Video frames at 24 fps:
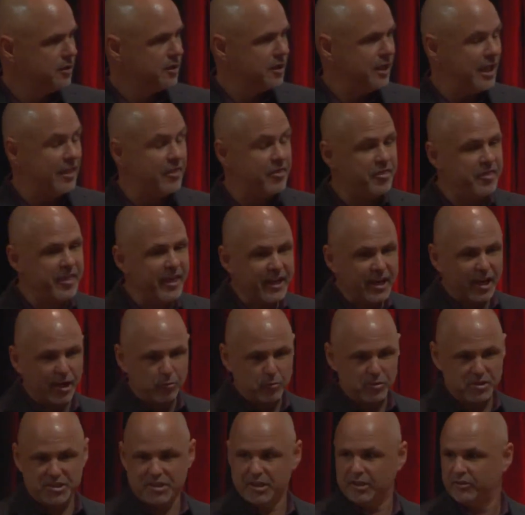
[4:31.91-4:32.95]
And then I
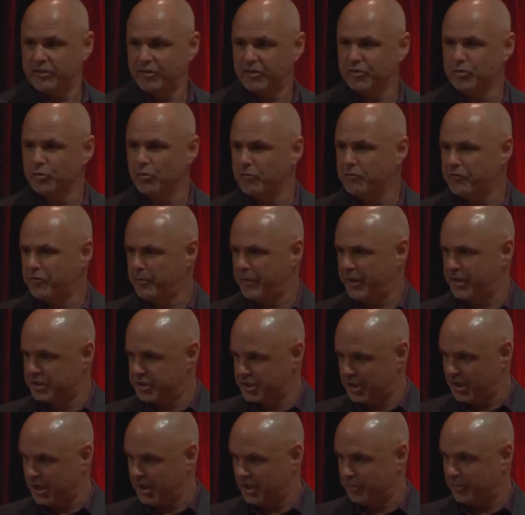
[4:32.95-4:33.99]
was sent to school for my
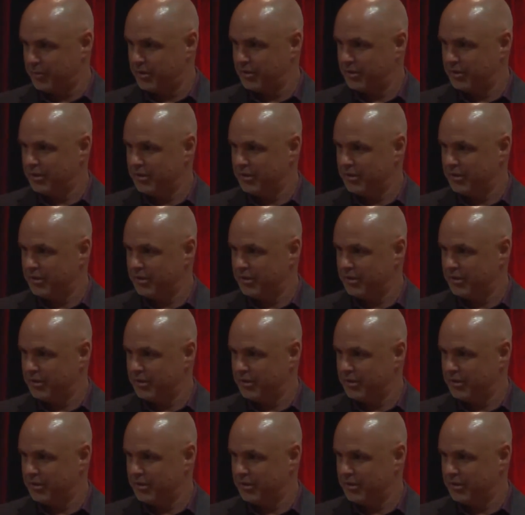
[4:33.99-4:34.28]
job.